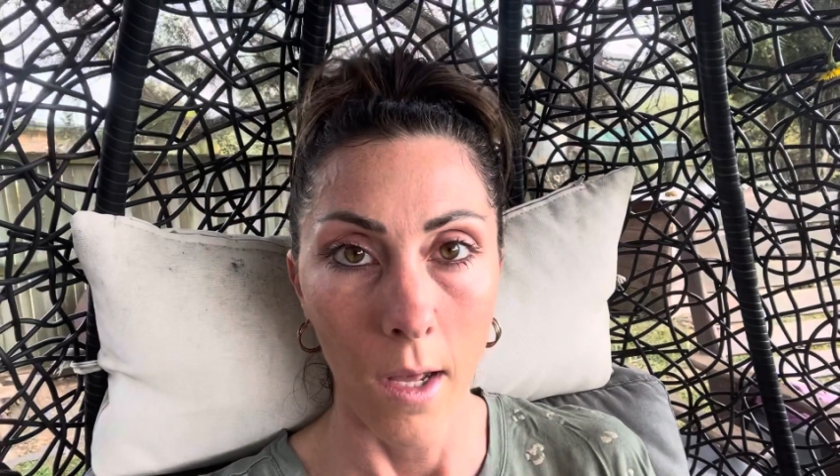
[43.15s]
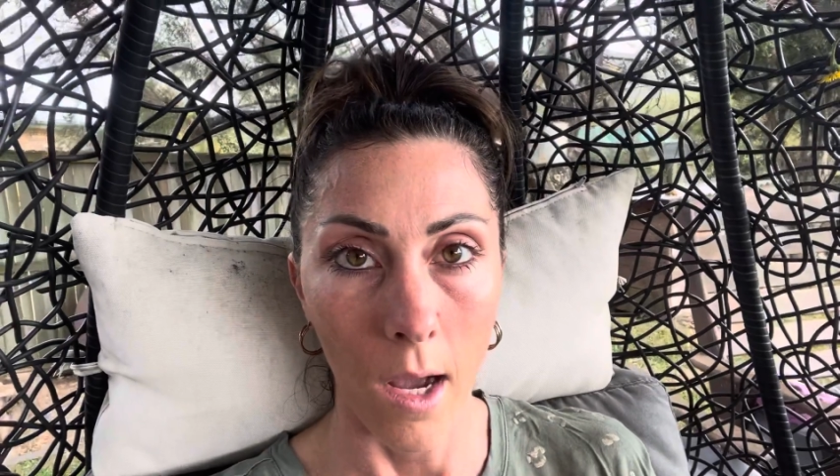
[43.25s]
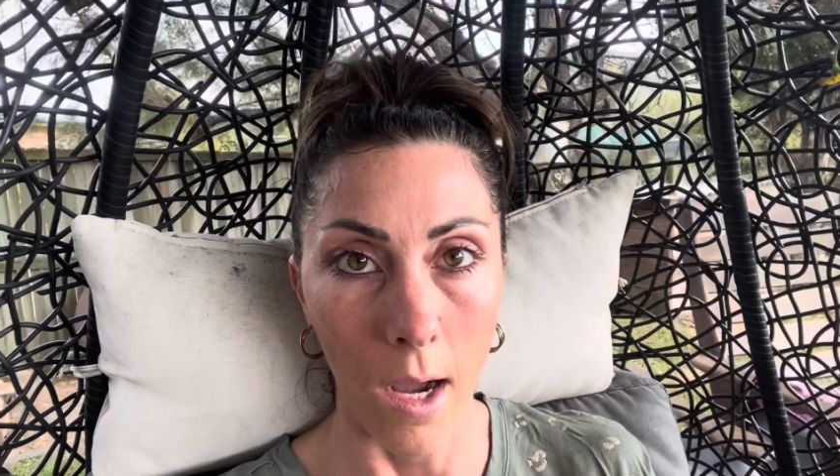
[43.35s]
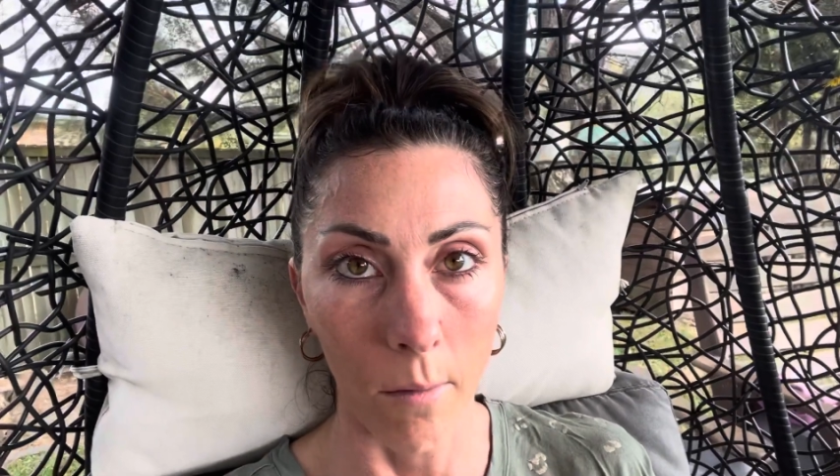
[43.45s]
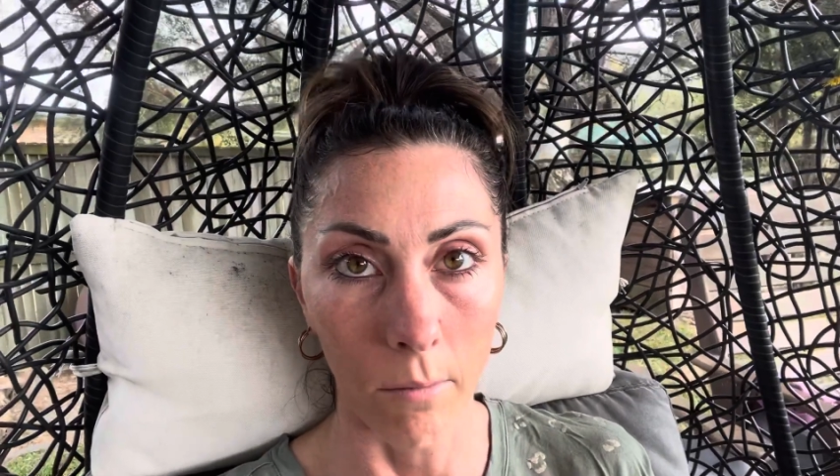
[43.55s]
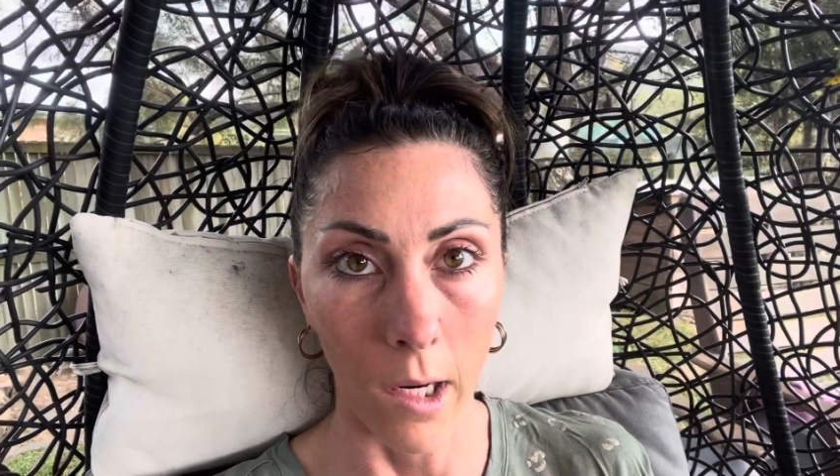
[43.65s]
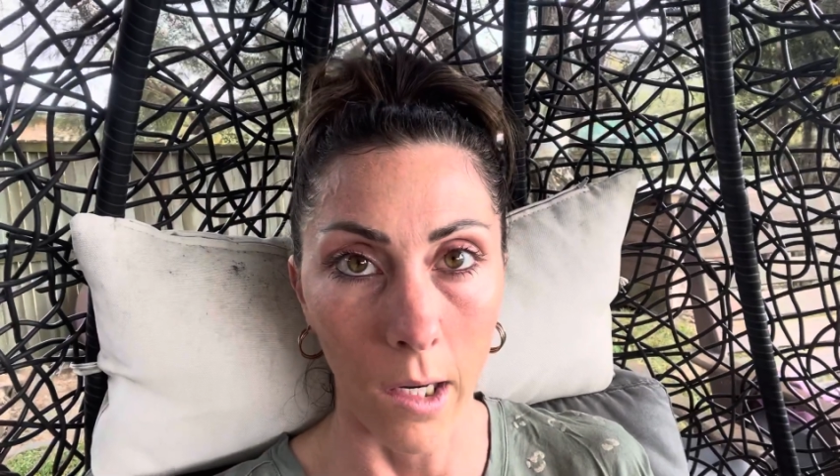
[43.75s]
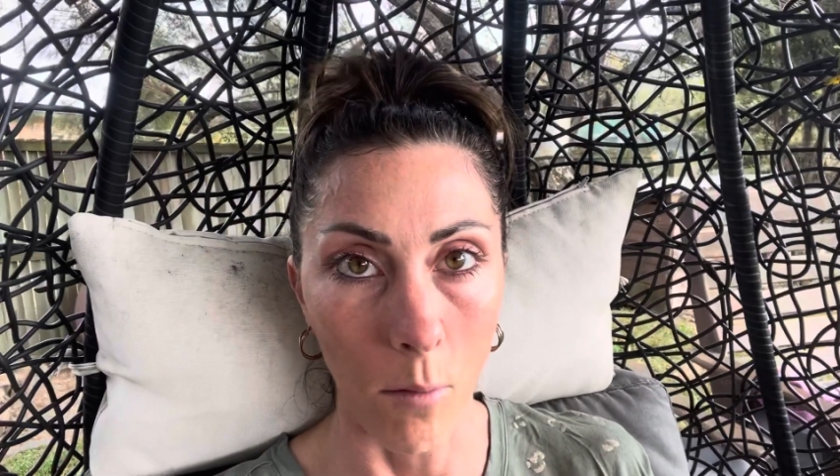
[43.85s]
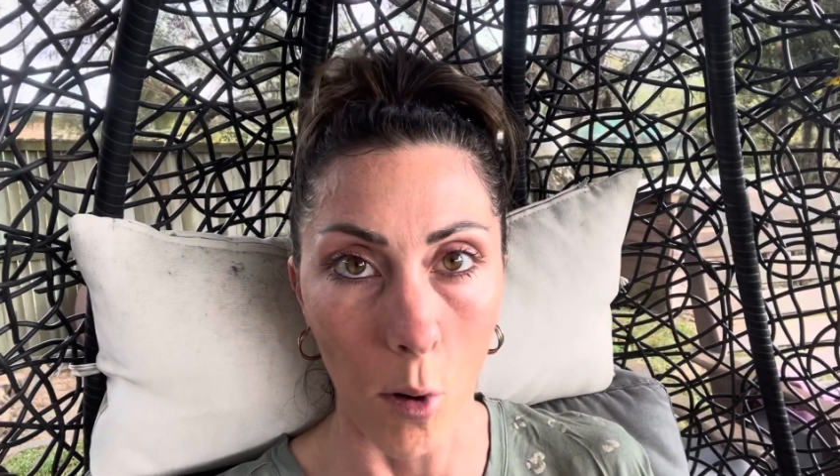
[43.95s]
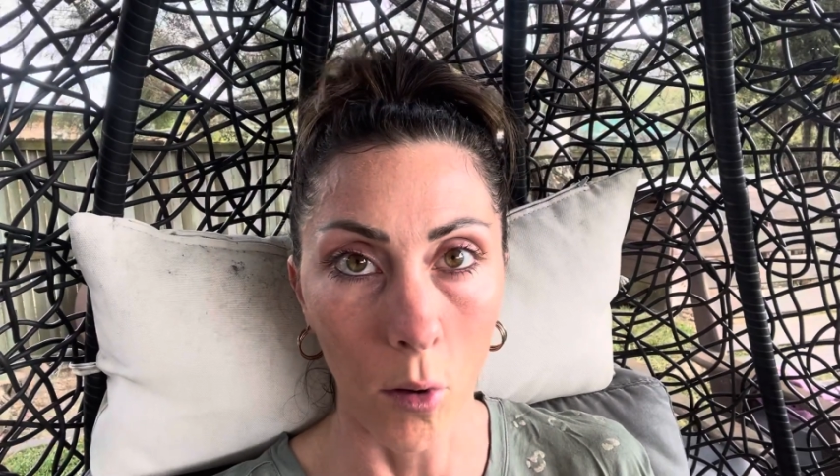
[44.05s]

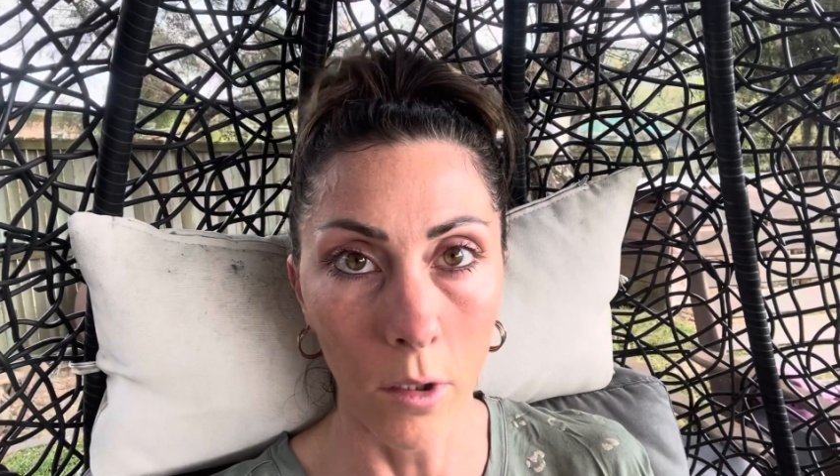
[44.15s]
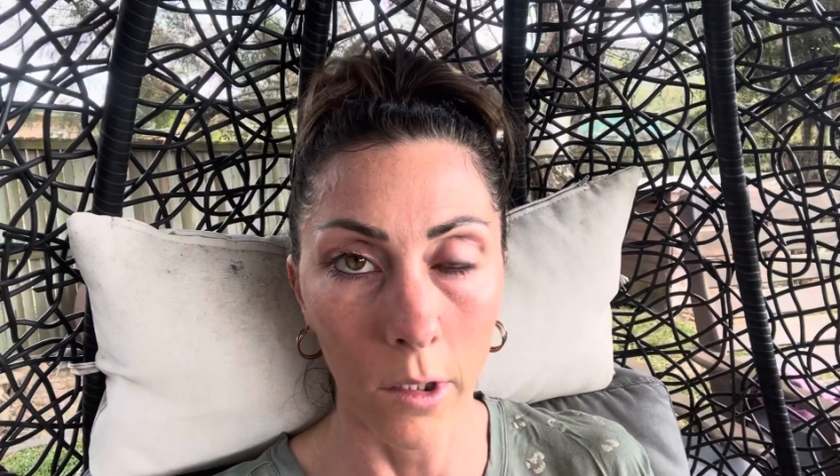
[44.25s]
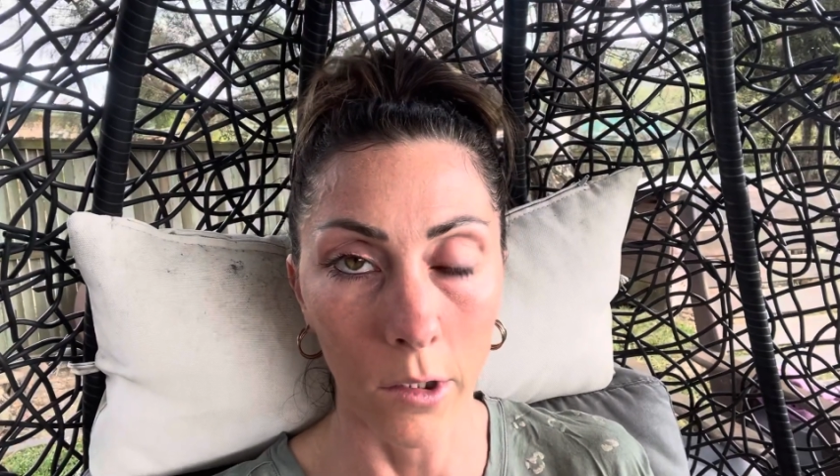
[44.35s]
anymore.